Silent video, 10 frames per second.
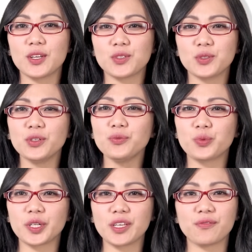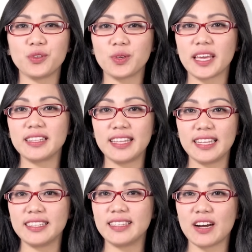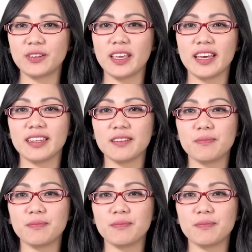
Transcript: So don't worry if you can't nail it down yet.